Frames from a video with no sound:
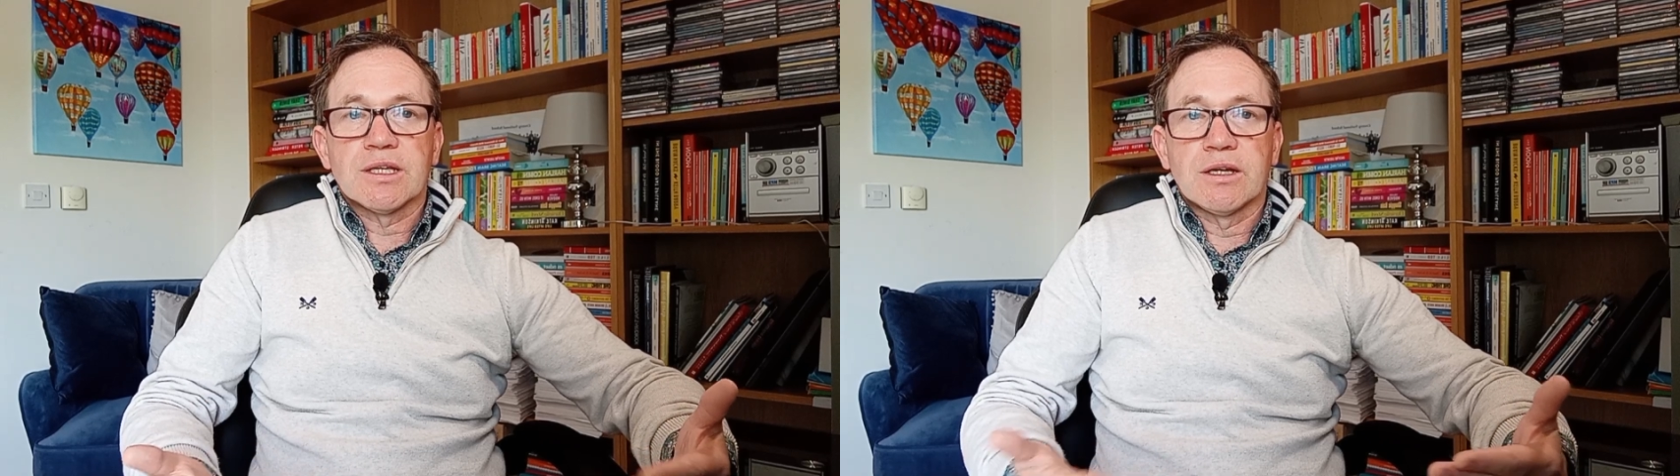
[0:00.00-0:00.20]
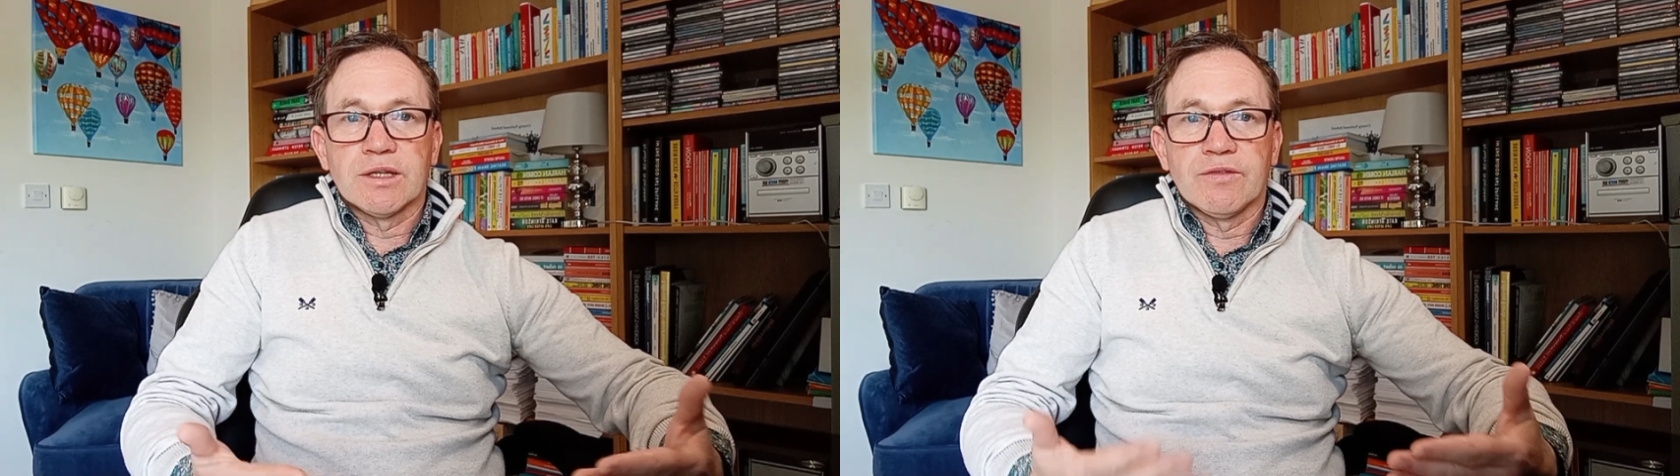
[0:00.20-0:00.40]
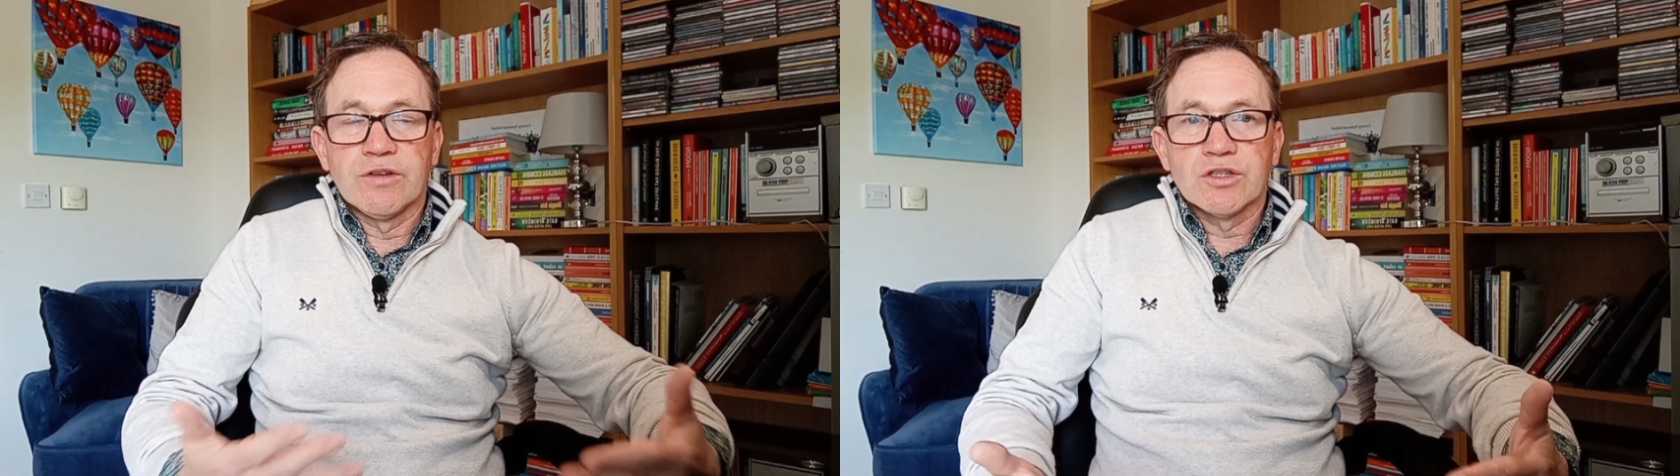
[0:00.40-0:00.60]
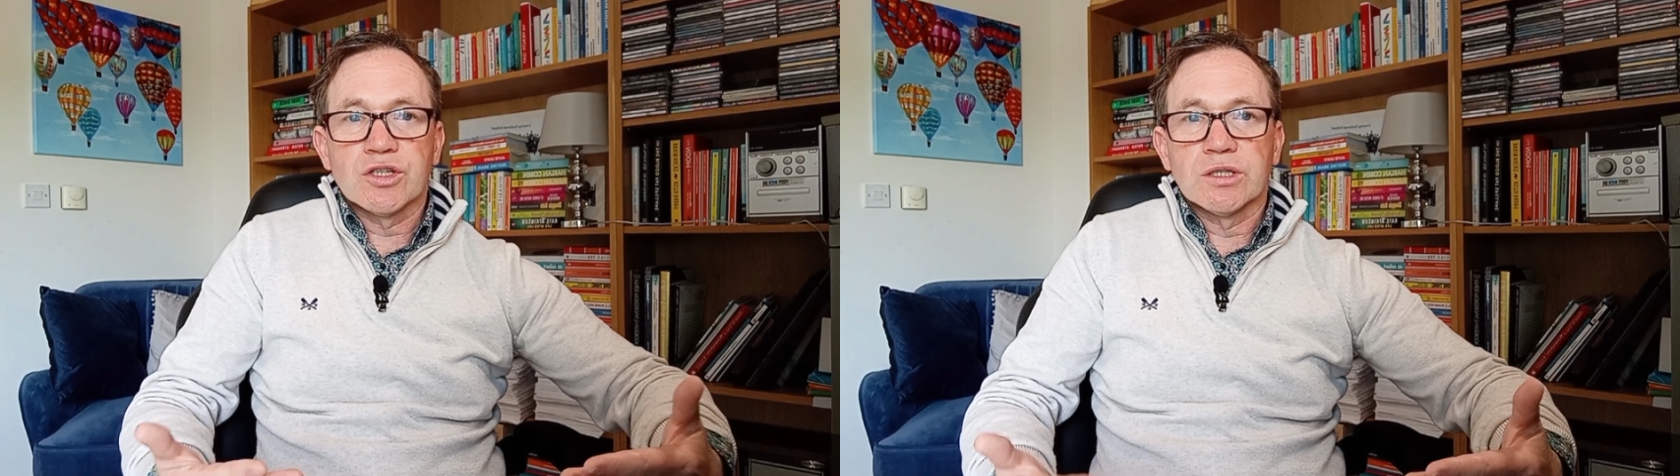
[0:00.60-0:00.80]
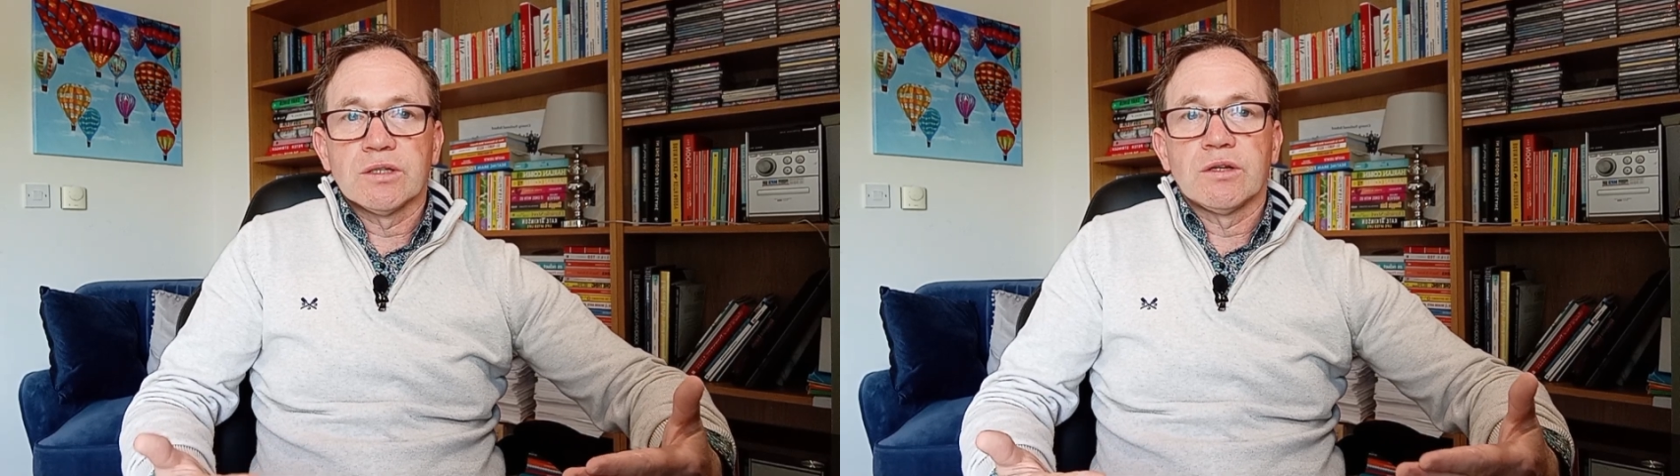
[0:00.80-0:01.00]
or the
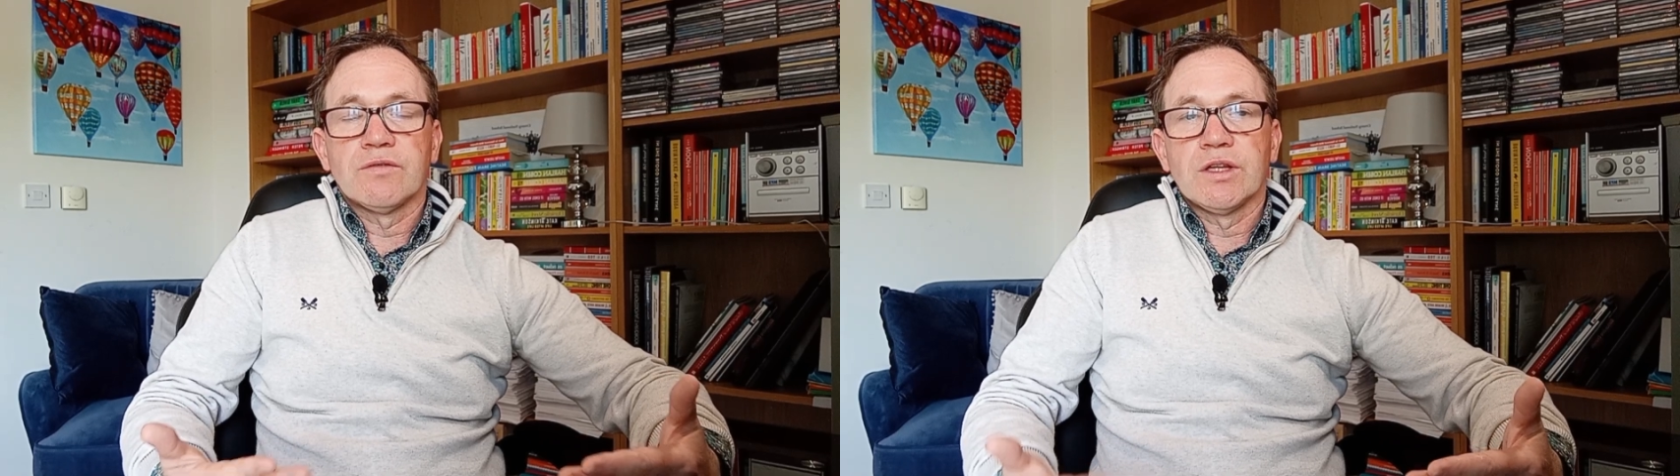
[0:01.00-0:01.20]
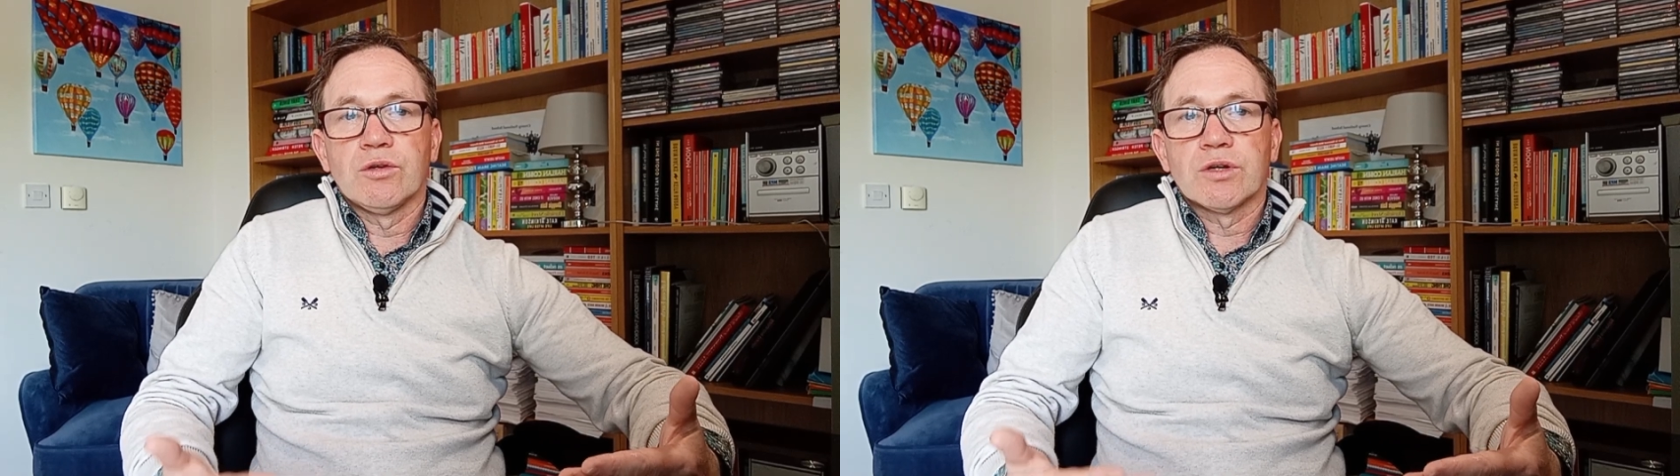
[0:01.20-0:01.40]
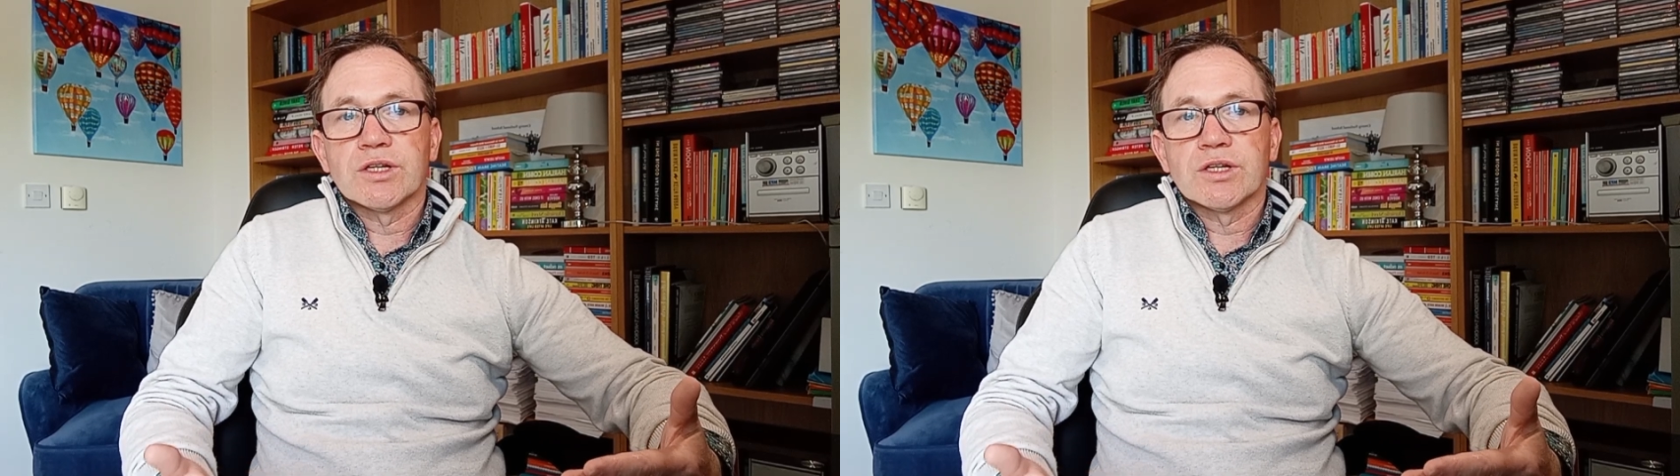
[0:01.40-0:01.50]
function of the lower